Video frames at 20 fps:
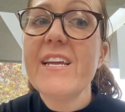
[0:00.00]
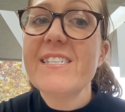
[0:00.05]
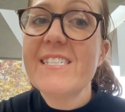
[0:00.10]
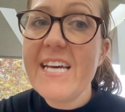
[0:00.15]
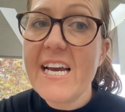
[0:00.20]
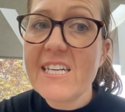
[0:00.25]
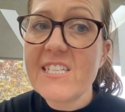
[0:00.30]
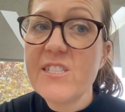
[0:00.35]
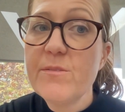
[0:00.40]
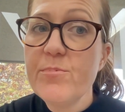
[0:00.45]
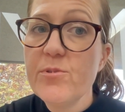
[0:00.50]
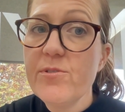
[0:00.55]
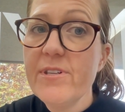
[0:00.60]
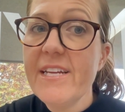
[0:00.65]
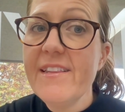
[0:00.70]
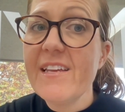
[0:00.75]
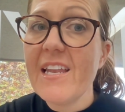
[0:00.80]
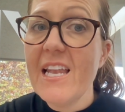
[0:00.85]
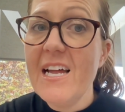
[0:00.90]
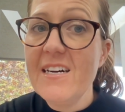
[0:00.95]
taxable
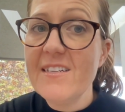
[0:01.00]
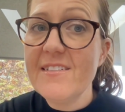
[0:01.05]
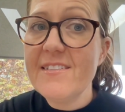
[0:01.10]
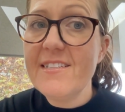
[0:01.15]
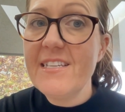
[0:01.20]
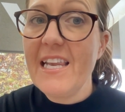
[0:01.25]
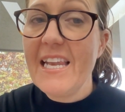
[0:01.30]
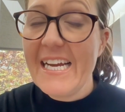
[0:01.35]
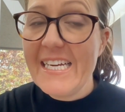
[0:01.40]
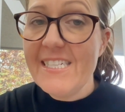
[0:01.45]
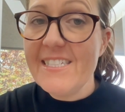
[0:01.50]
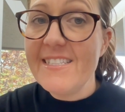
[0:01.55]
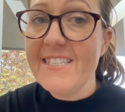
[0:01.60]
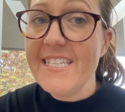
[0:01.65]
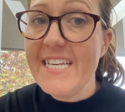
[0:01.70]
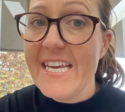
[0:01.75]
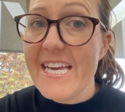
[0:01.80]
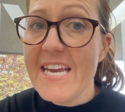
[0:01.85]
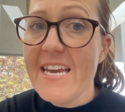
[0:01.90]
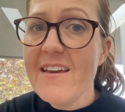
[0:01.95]
in the latest
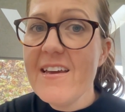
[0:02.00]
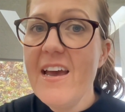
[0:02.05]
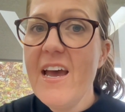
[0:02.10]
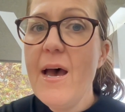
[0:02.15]
year